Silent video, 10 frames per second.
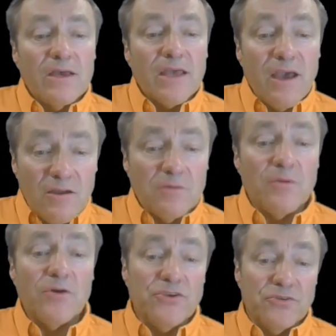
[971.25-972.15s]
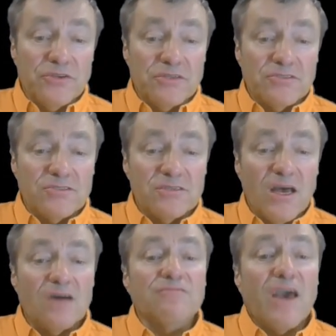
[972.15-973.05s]
countable unions
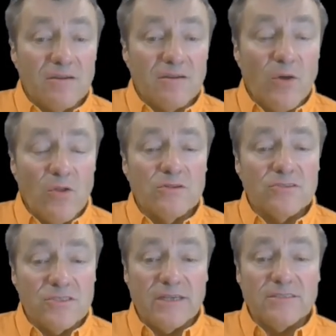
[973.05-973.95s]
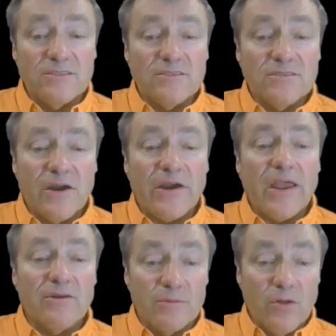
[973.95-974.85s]
of countable sets are
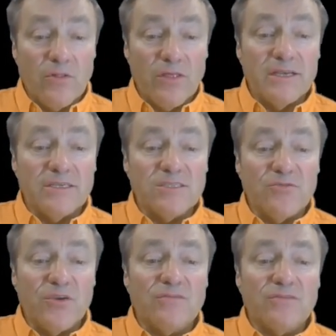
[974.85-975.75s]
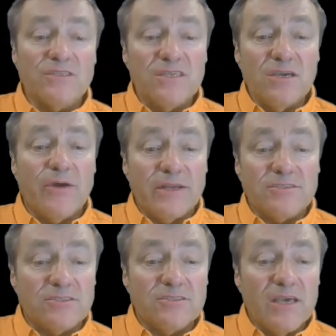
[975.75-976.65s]
countable. That is, if you have a
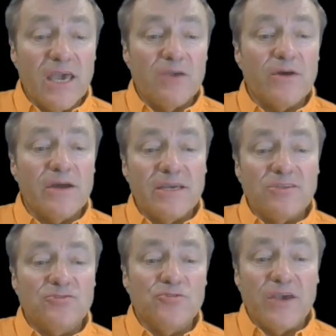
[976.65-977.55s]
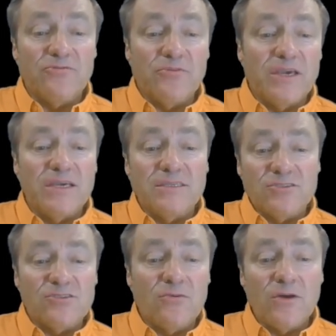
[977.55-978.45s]
sequence, A1, A2, A3, and
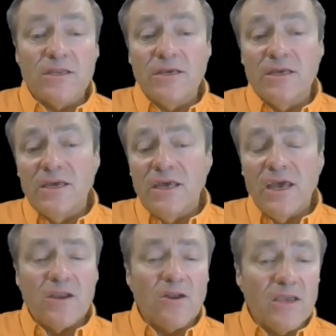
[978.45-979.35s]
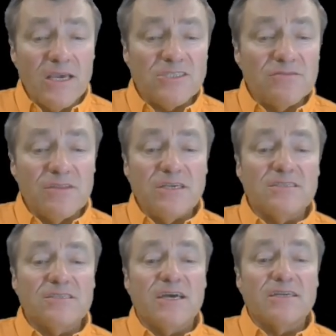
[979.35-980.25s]
so on, and each of
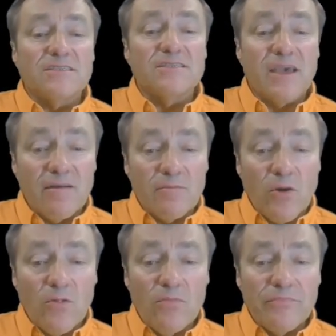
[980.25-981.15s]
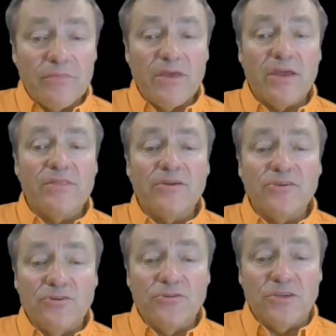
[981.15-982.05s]
these sets is countable, then their
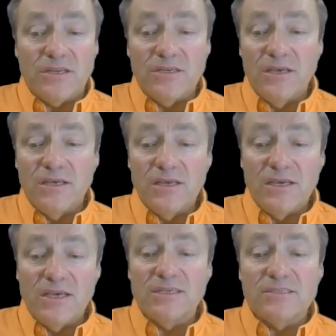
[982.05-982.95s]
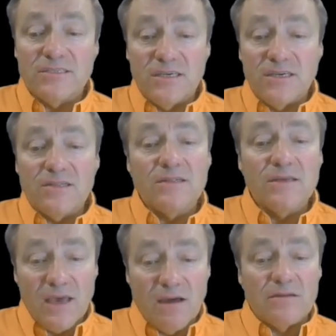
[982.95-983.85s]
union is still
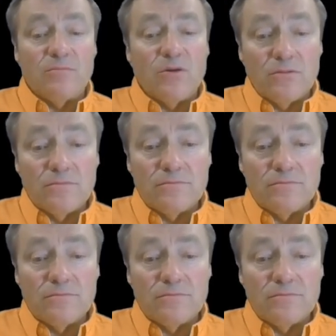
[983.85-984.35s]
countable.